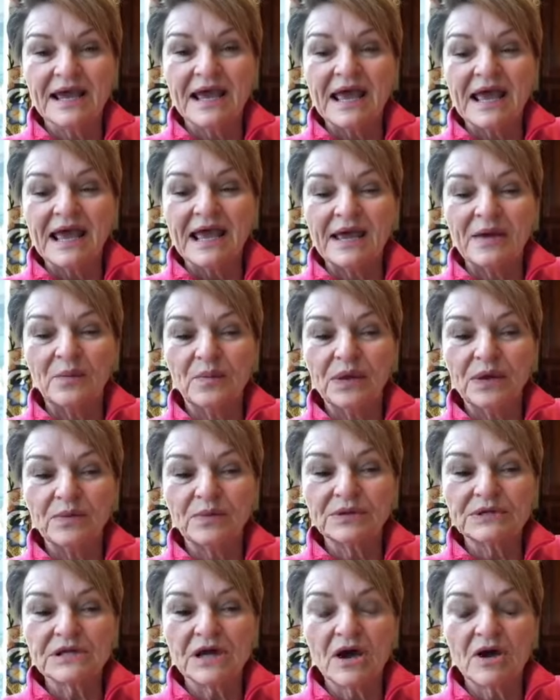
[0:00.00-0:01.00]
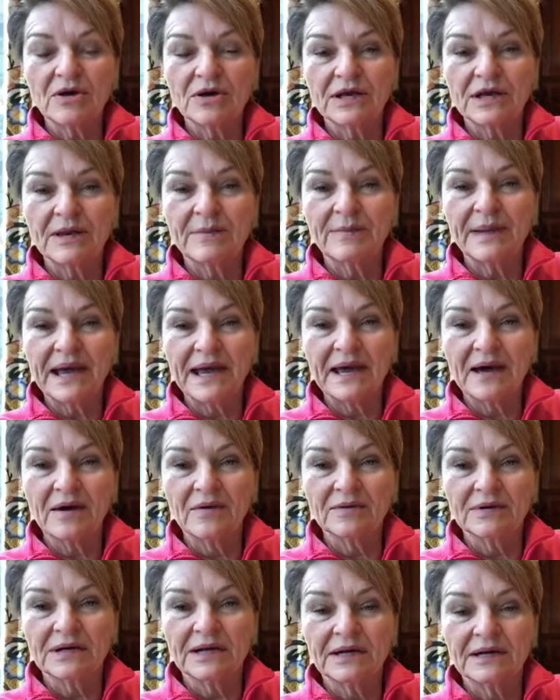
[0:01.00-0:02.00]
and we were talking about
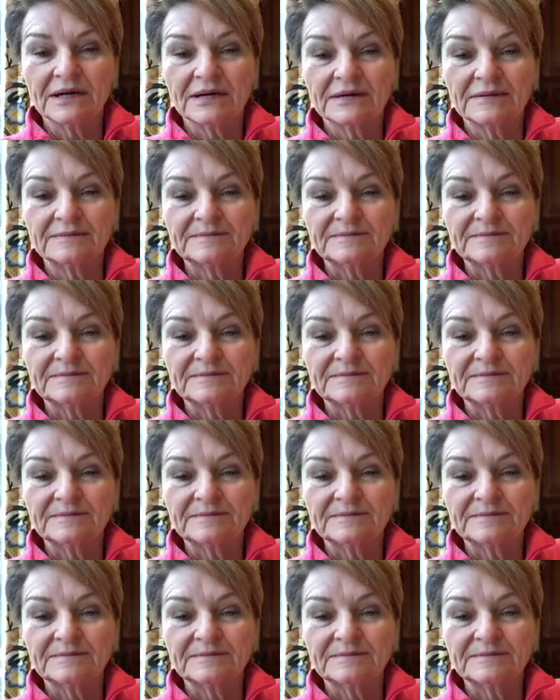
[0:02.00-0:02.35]
um,